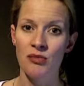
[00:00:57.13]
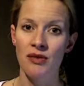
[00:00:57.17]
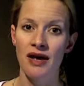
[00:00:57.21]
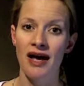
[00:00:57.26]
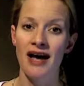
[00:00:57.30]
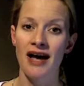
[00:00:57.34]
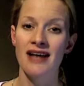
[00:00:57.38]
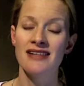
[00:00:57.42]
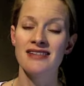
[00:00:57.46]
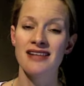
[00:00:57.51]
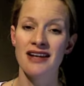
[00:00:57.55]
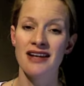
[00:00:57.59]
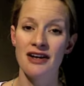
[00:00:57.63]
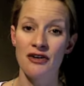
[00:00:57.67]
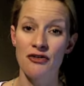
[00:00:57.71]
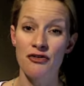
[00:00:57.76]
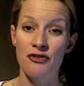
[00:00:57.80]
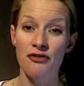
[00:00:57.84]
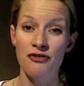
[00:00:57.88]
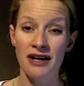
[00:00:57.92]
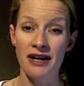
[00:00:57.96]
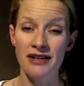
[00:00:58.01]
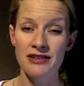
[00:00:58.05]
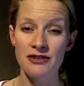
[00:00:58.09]
as an
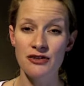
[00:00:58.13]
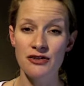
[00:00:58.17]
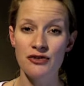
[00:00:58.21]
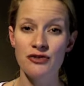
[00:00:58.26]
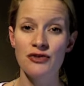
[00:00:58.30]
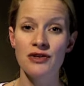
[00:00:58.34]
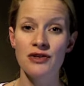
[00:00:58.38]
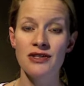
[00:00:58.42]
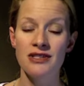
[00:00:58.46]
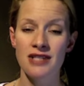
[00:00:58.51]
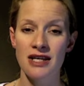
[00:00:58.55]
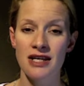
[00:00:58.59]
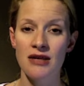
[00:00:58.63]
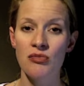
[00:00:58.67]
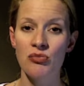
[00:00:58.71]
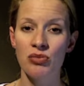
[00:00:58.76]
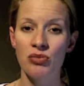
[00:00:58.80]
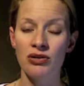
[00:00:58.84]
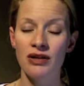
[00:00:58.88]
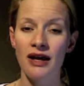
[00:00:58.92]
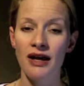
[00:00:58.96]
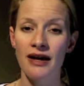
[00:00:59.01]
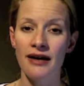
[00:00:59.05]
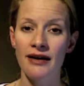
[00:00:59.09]
effective team
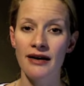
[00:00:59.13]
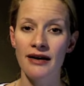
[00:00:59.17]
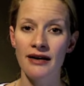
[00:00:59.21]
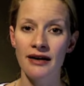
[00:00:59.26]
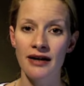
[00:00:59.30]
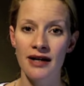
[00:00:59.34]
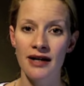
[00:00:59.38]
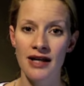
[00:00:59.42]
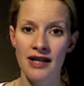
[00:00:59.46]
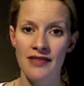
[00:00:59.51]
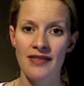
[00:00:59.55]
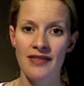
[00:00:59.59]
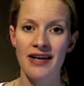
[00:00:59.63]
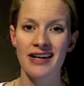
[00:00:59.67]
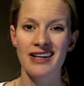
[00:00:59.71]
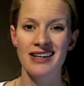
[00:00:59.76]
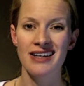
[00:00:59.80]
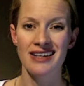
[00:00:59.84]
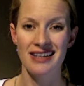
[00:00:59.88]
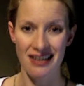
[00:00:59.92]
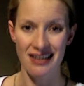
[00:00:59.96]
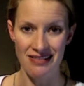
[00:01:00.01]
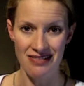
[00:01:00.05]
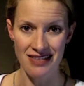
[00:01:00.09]
player that
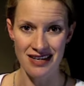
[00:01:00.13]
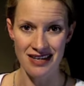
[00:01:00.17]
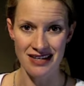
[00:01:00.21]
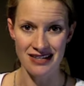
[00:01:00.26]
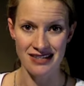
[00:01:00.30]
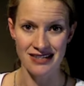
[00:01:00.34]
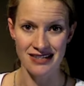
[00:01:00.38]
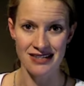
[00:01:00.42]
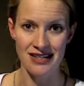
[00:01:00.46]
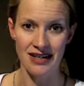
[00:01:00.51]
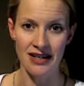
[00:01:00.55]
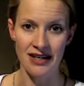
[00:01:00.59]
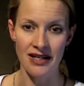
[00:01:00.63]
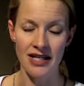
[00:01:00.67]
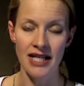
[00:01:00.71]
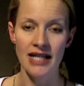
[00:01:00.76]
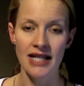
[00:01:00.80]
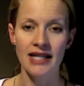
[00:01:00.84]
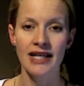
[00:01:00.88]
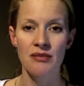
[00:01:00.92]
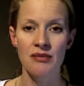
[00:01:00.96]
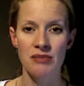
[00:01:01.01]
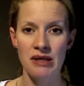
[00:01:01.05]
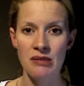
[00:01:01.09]
can get things done
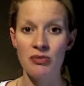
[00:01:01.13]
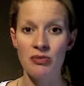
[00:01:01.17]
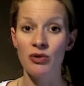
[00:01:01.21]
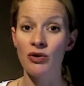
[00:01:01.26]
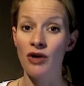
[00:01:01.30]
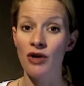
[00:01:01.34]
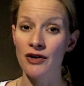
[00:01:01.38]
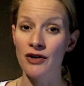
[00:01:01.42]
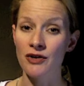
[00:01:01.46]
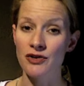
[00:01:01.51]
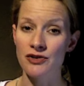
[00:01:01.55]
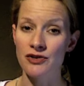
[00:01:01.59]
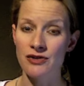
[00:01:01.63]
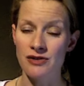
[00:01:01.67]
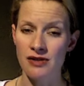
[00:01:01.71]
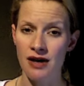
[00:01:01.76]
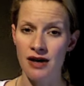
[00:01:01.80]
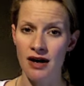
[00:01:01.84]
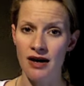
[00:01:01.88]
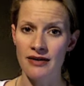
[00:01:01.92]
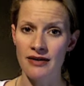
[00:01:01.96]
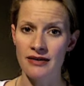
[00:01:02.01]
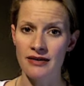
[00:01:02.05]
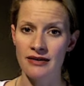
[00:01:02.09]
and get people your
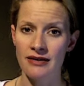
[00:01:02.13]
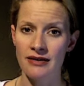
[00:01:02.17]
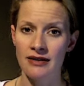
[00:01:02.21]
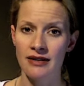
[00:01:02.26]
side.